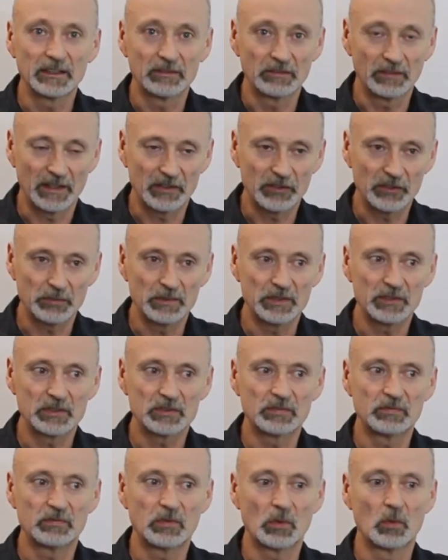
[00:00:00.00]
investments
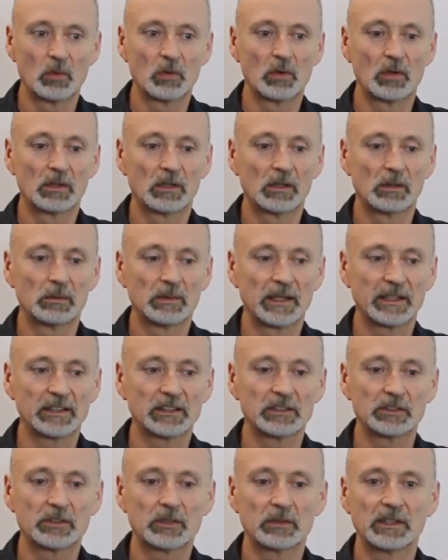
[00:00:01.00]
for
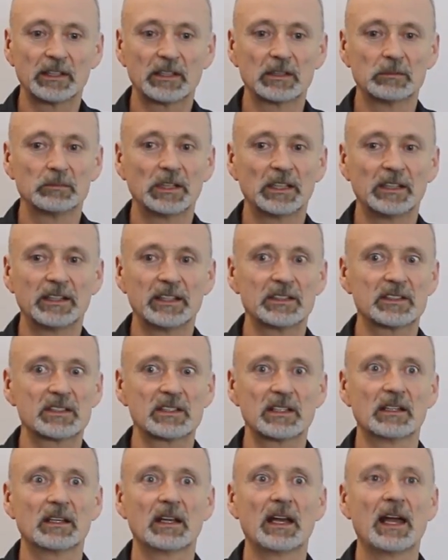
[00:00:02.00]
regulatory compliance?
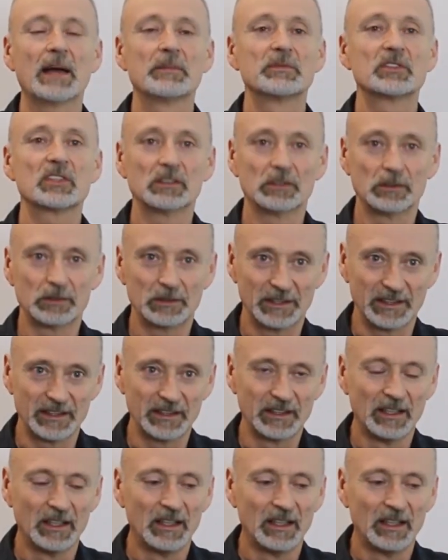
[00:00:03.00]
Uh, absolutely.